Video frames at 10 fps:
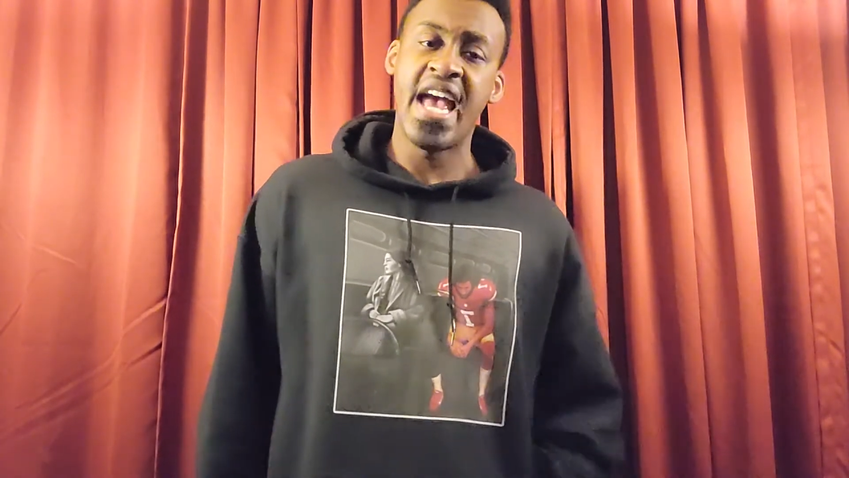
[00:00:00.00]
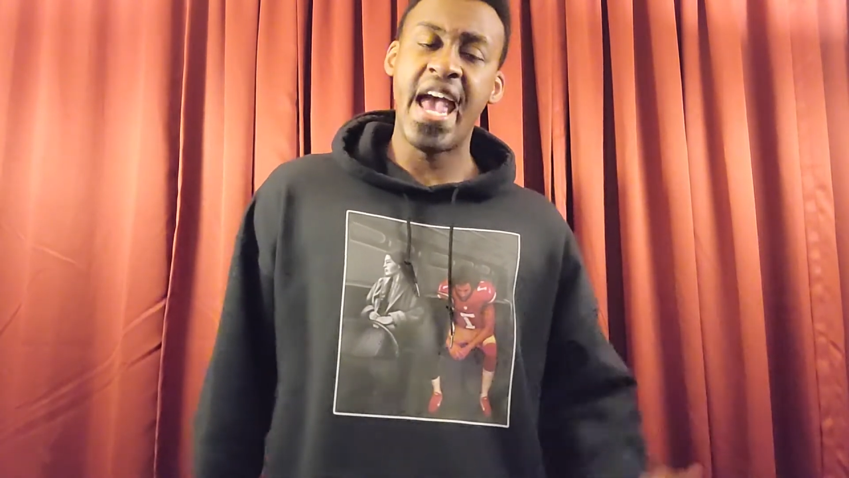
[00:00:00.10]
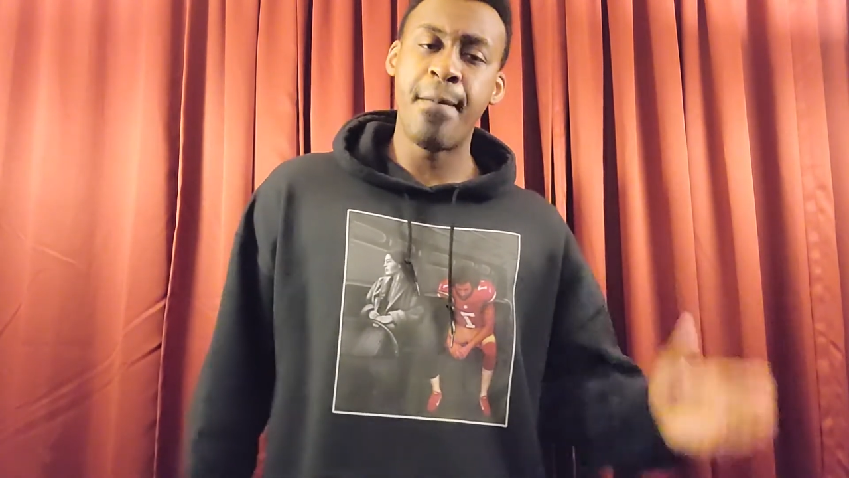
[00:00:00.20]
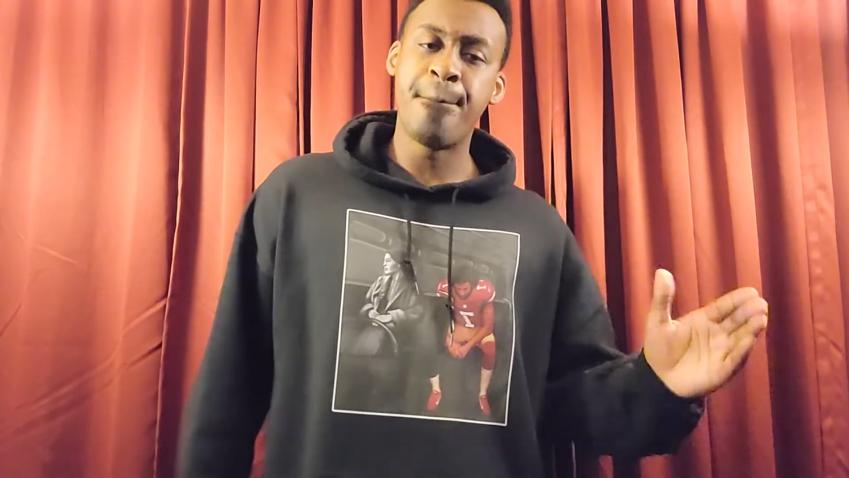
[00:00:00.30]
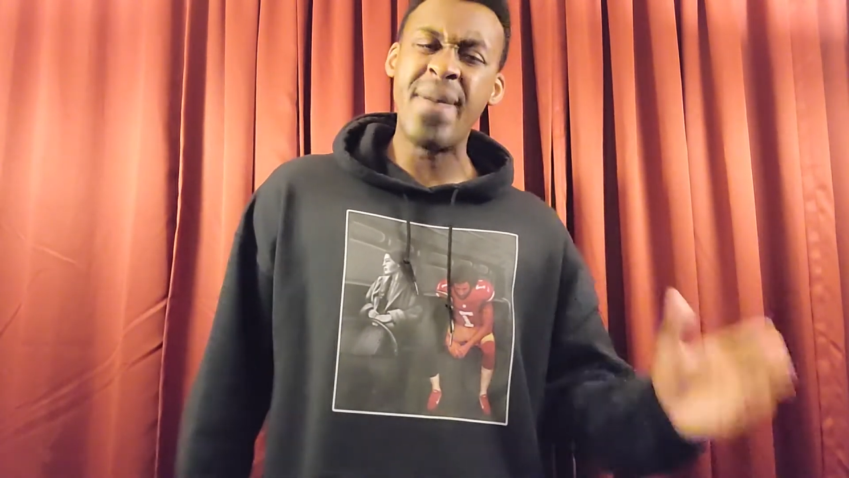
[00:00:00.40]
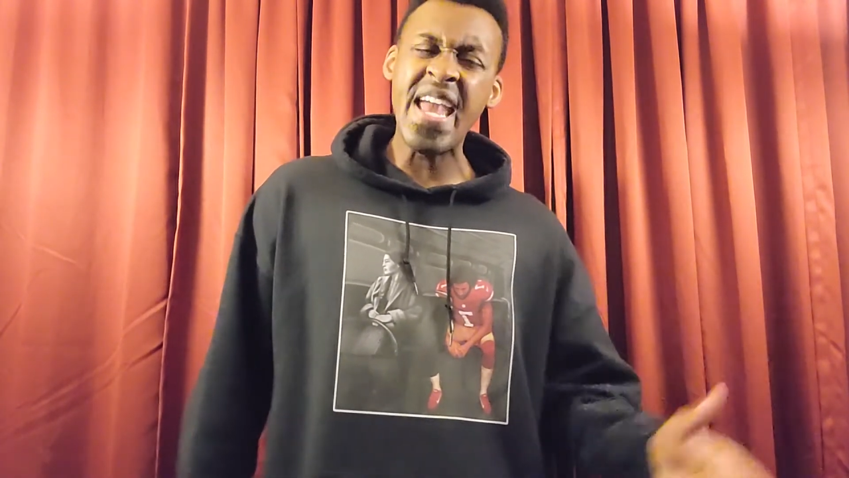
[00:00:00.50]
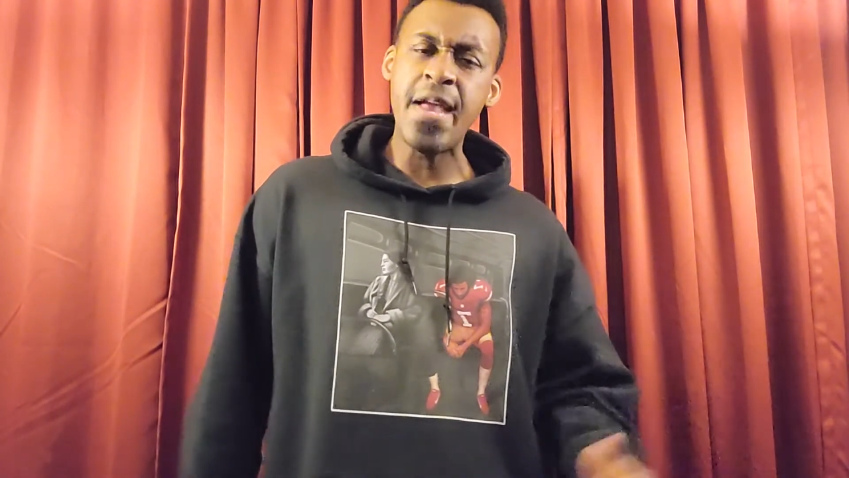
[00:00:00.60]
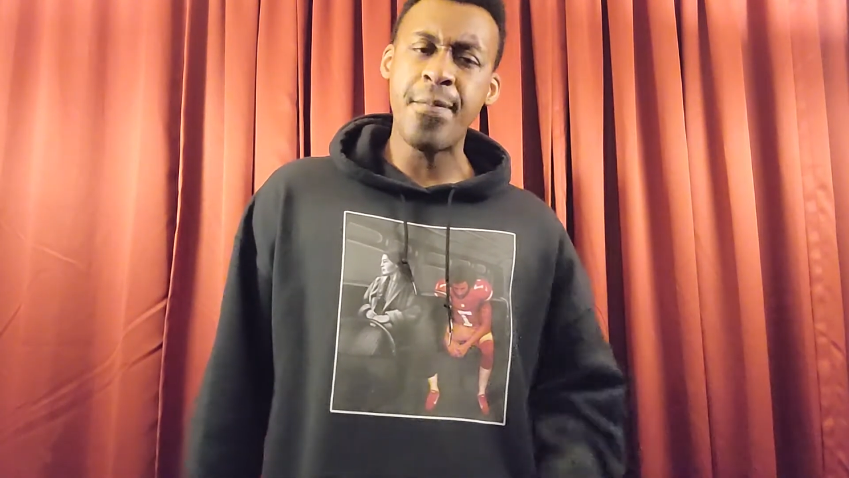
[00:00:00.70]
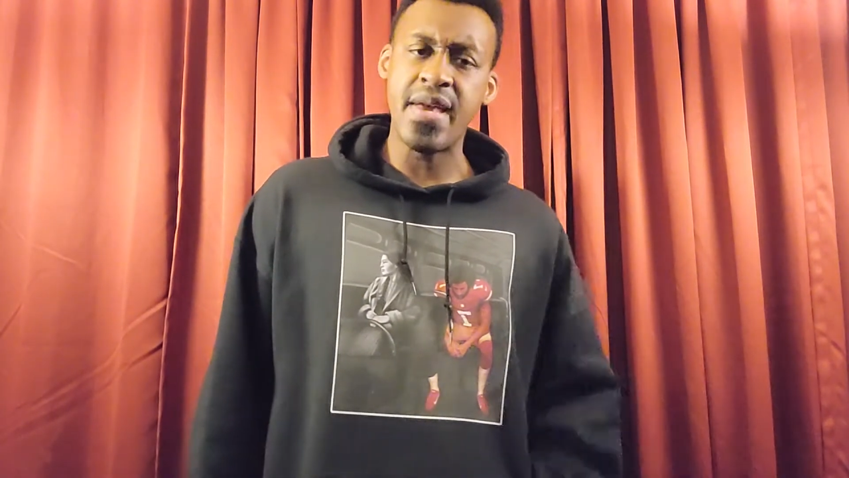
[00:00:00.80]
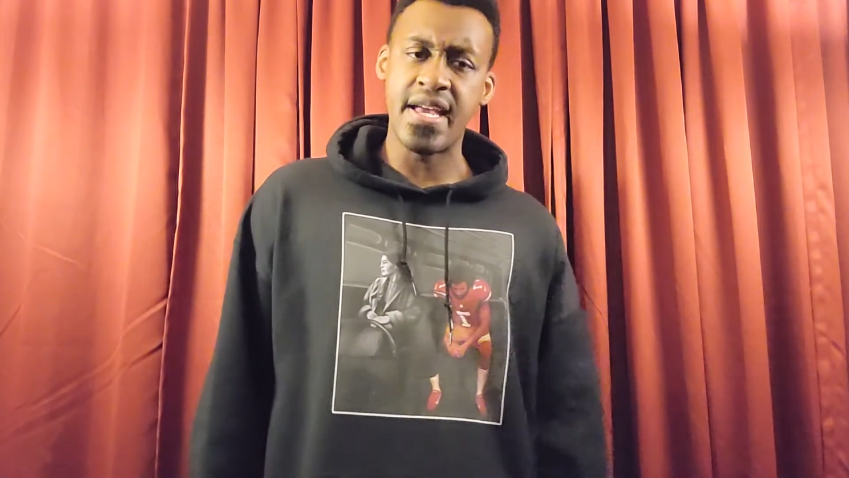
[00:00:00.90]
and
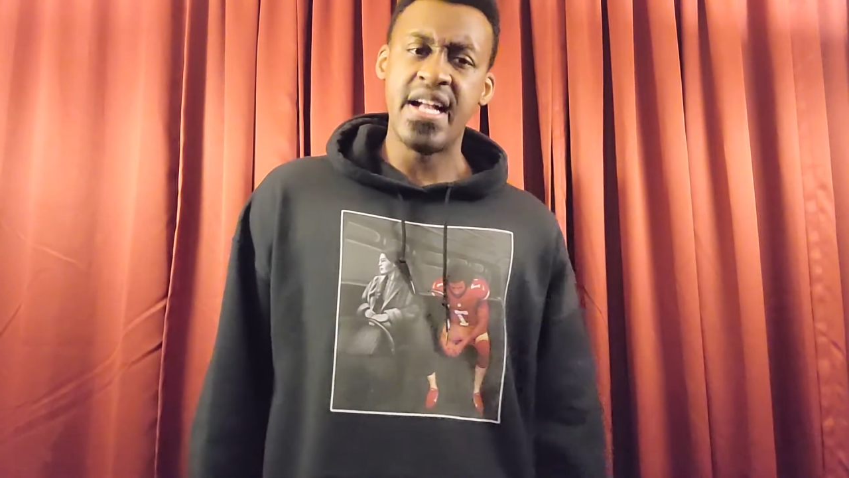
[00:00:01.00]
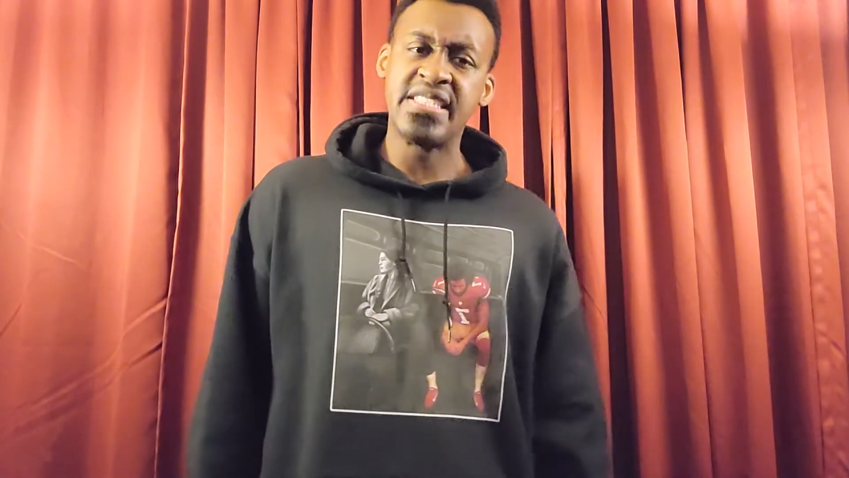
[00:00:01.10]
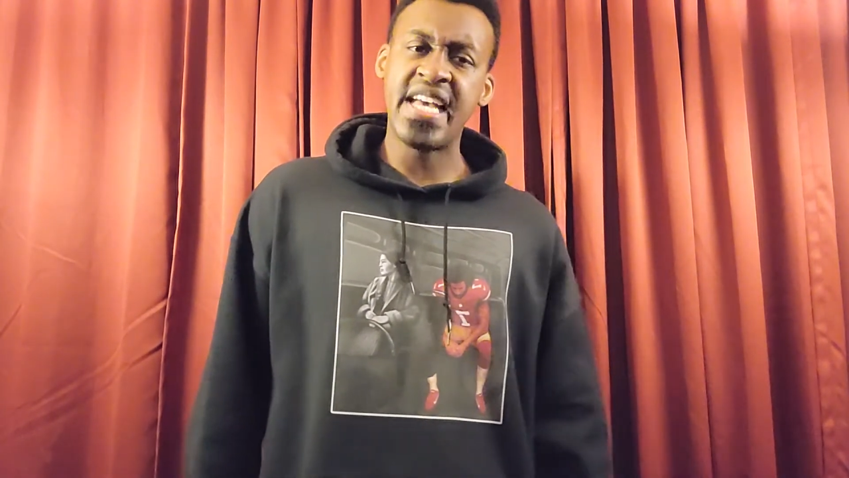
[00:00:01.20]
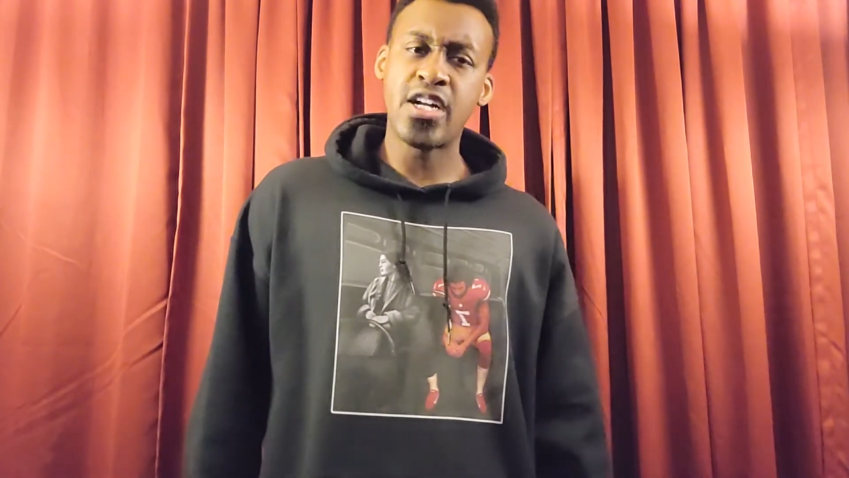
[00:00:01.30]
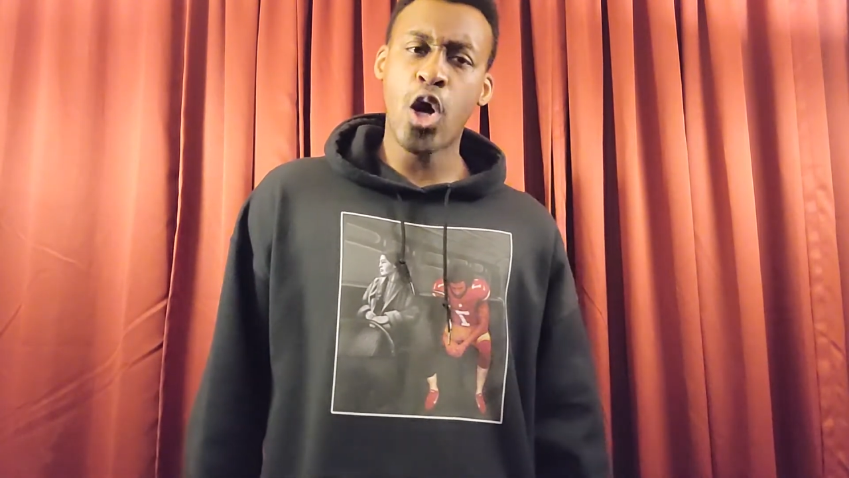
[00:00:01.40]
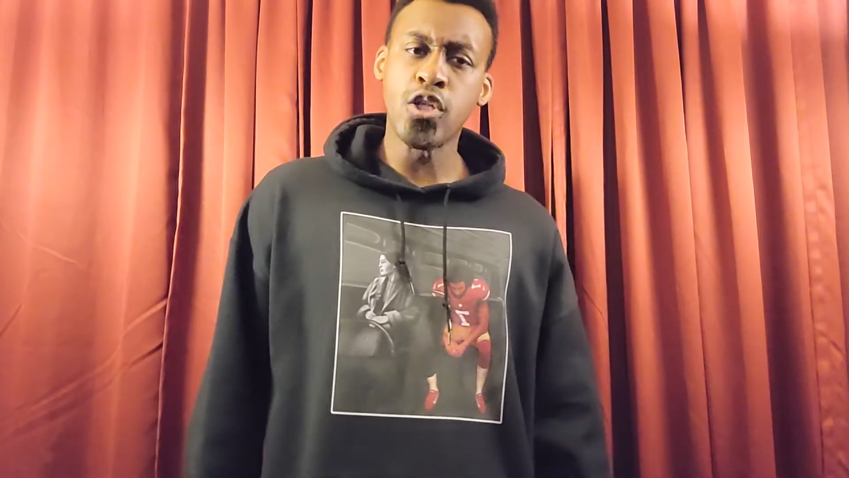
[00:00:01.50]
baby take on